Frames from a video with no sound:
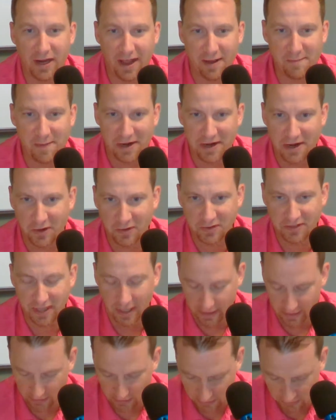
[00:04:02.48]
I have my notes
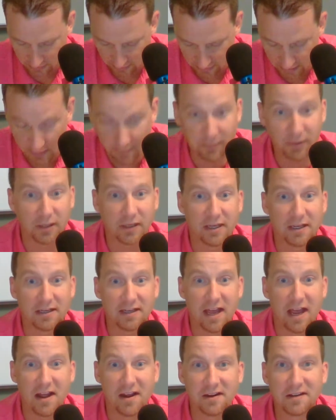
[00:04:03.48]
down here, so I keep looking
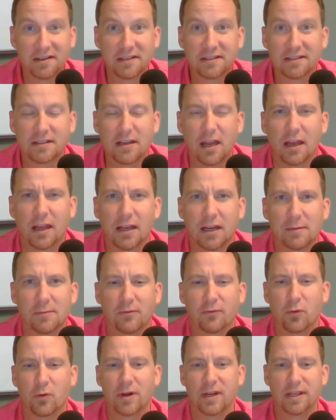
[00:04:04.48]
down. It's not like I'm
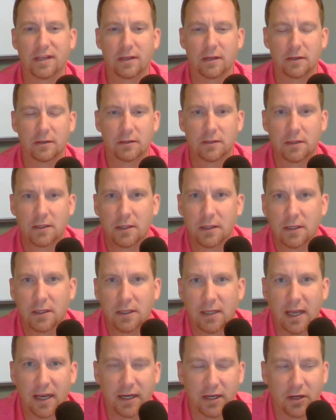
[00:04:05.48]
avoiding y'all.
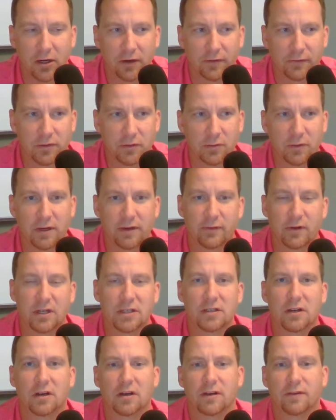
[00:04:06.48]
I get nervous whenever I
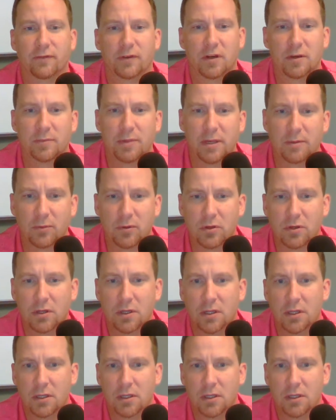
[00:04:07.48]
talk in front of people.